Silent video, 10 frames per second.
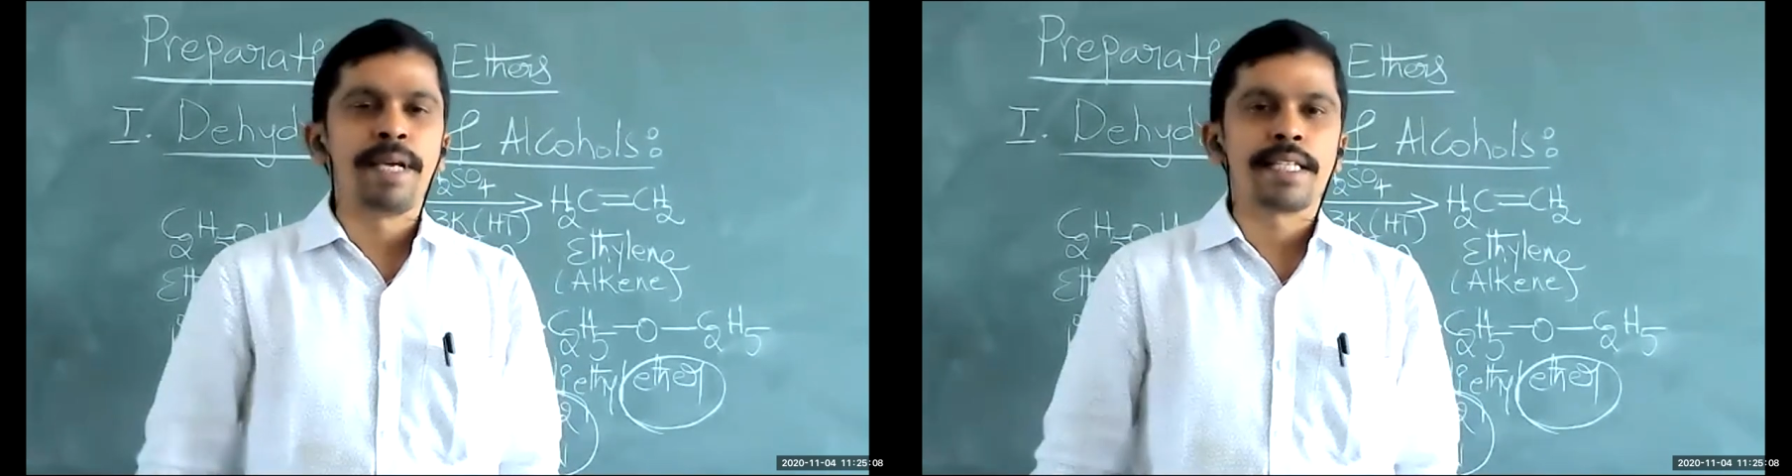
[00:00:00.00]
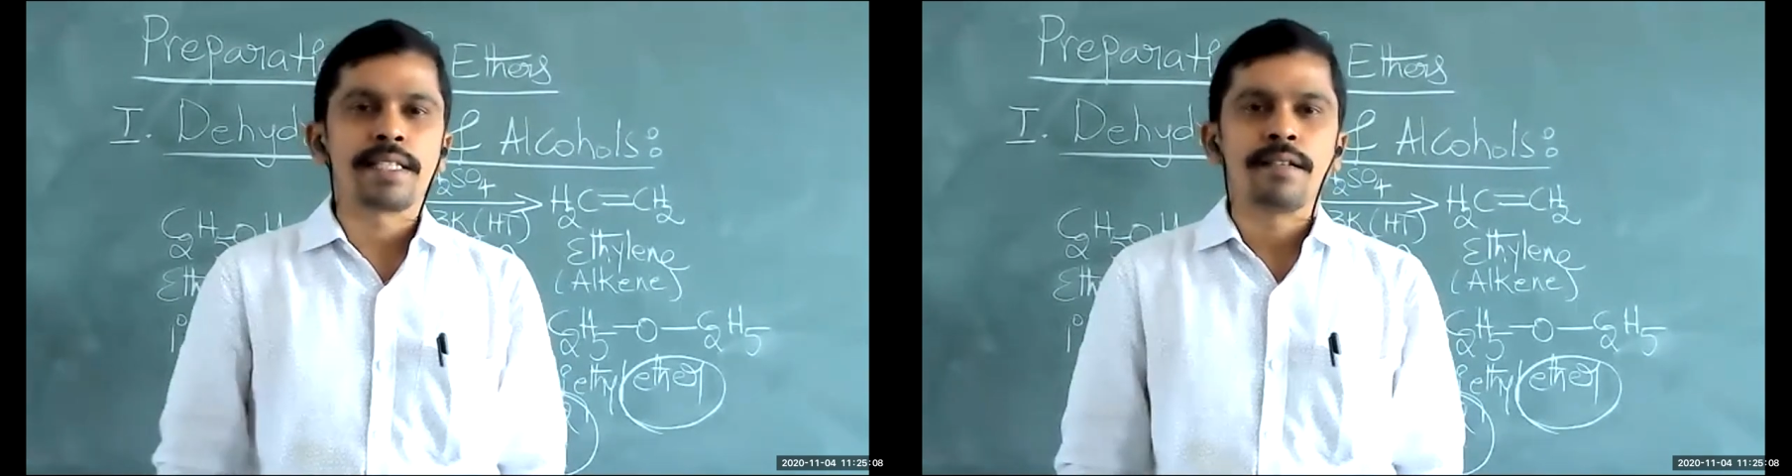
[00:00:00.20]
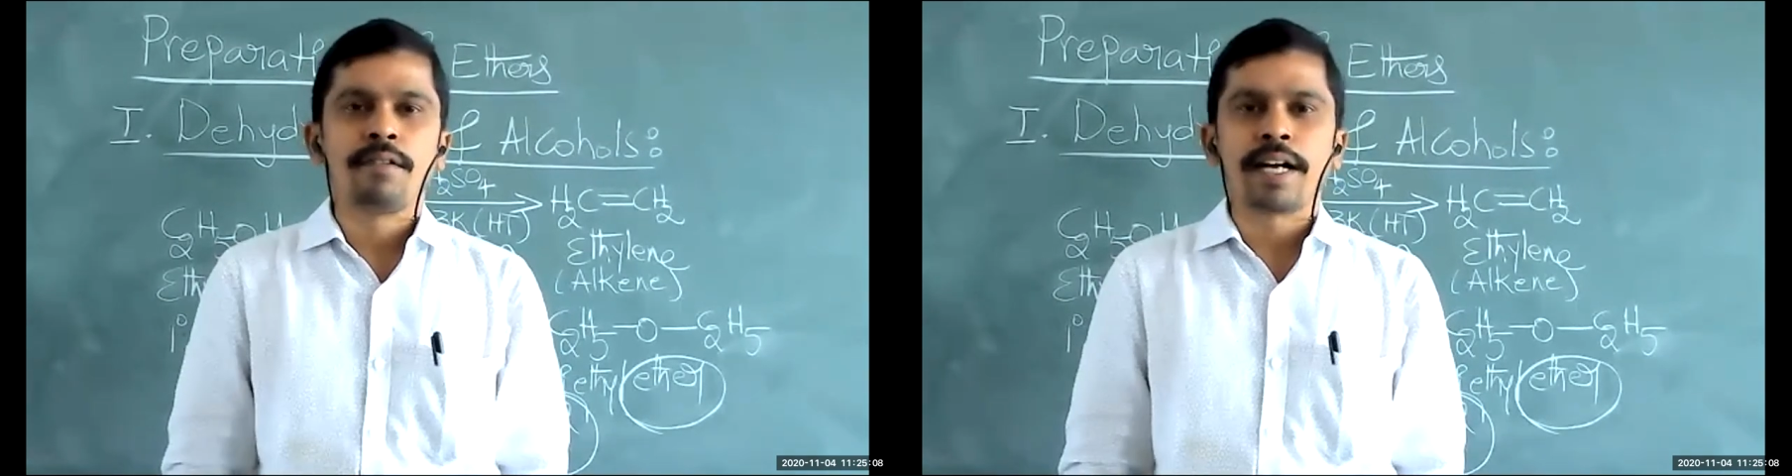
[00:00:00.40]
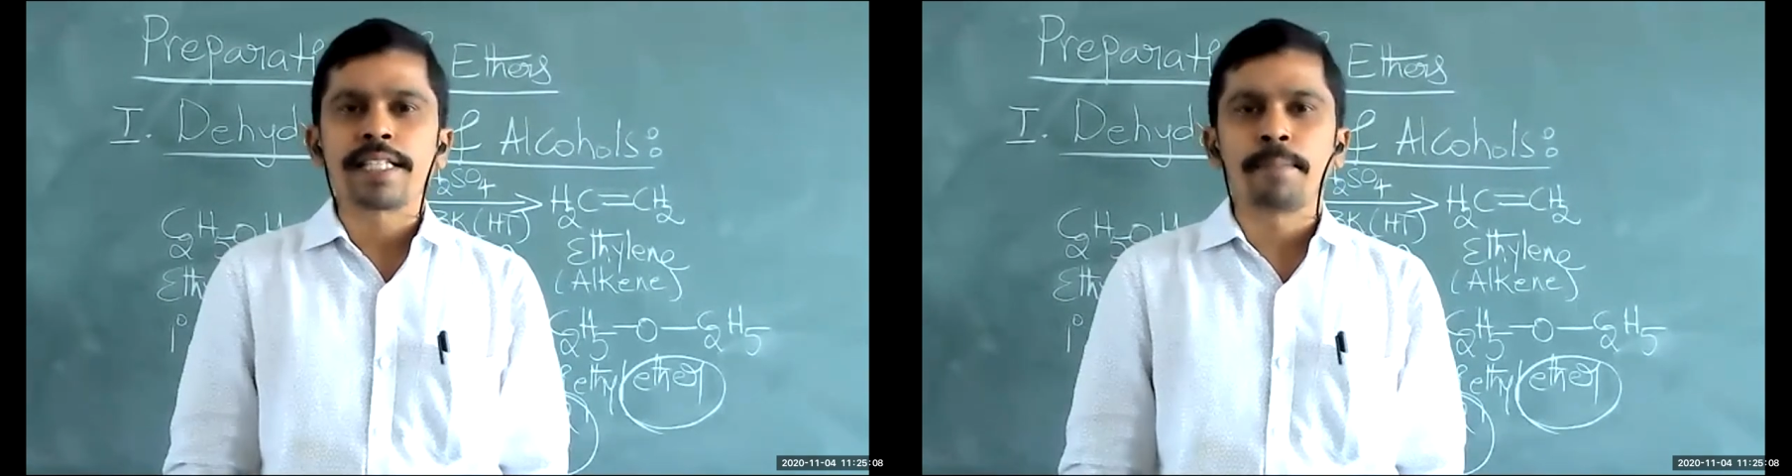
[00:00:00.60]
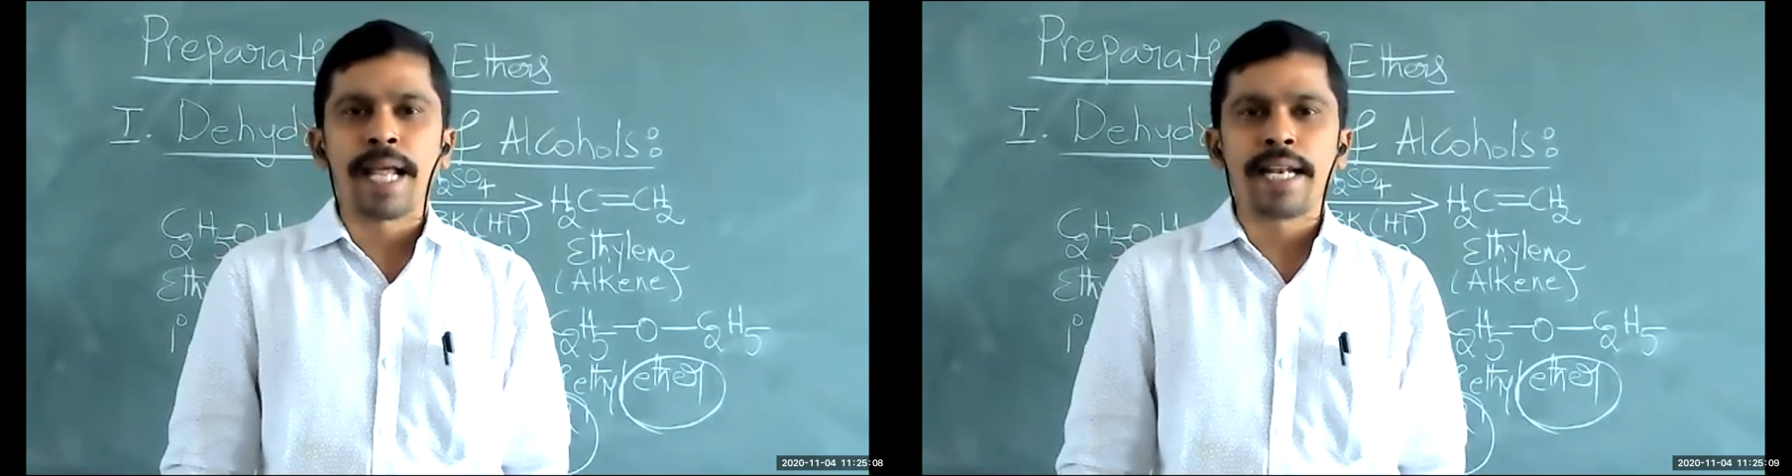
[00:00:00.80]
is, what
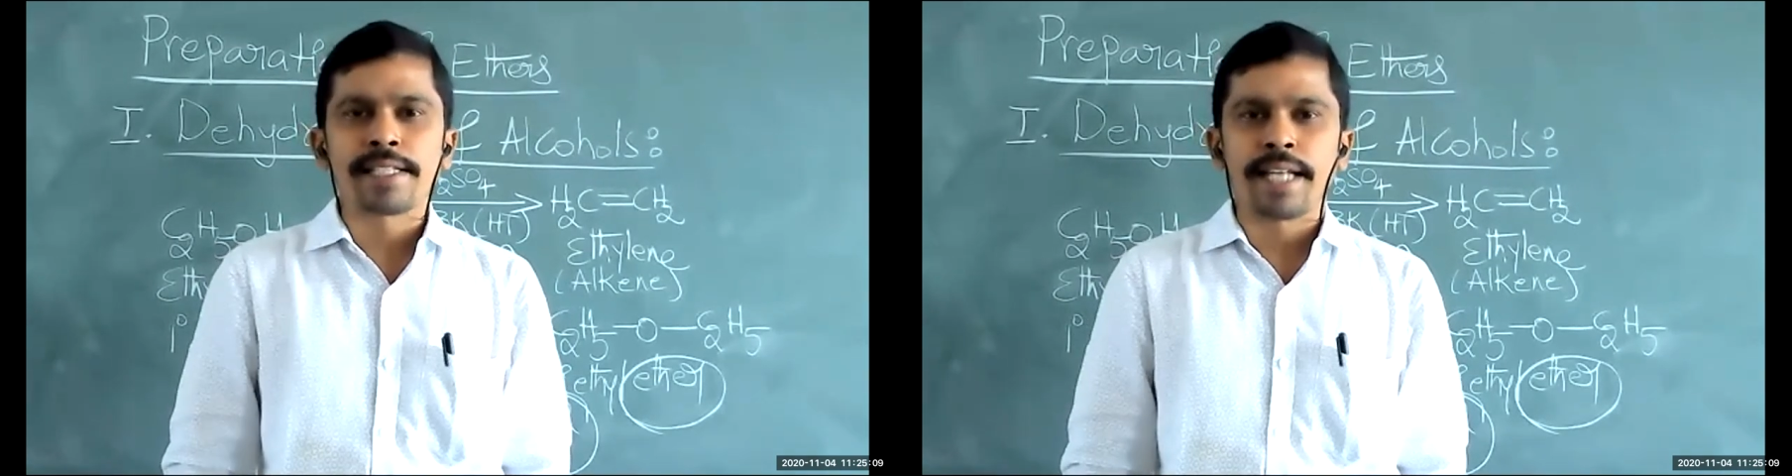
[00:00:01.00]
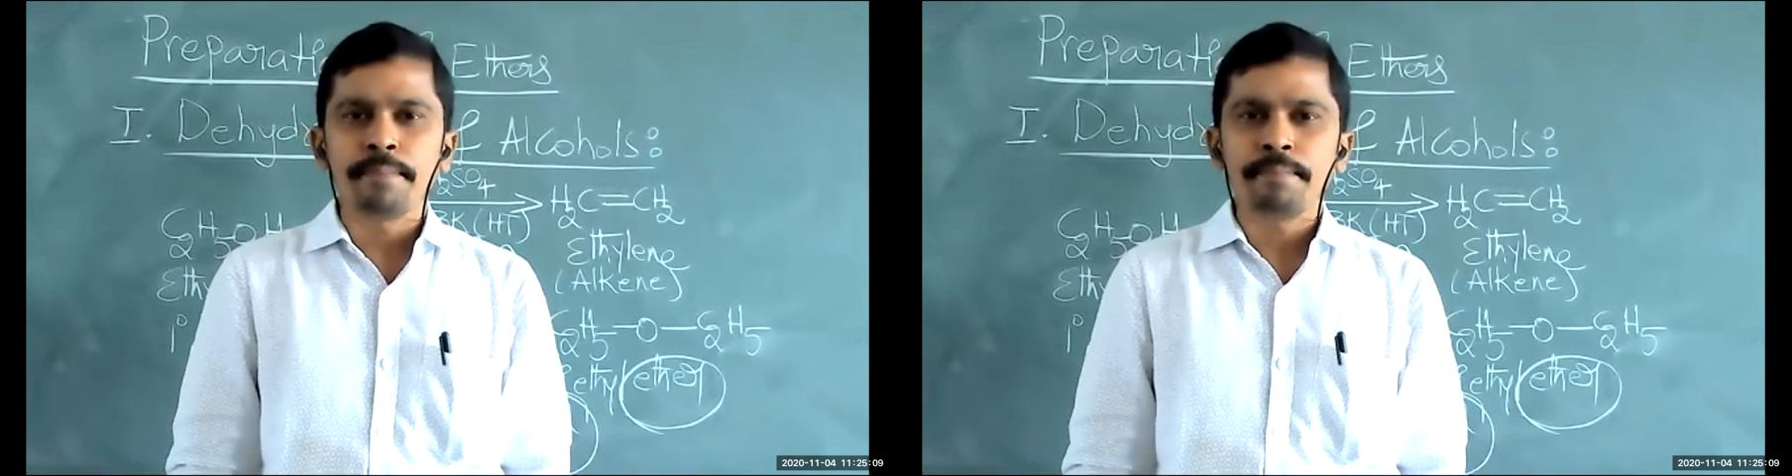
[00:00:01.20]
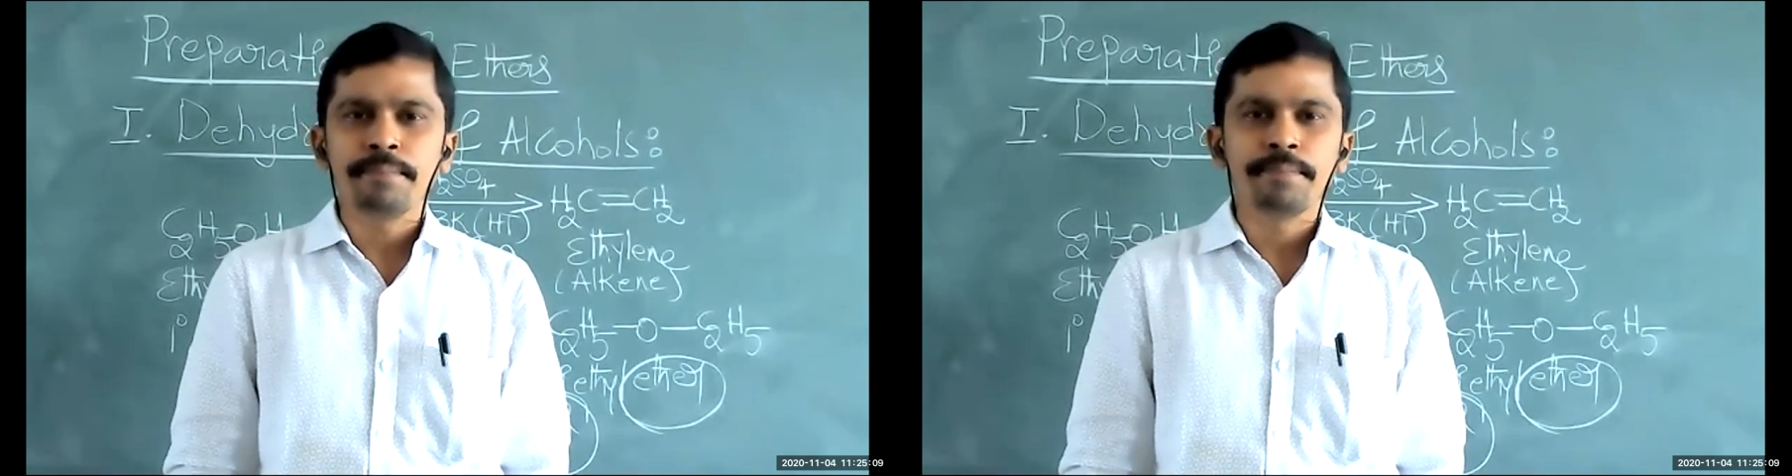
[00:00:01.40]
is the playlist name?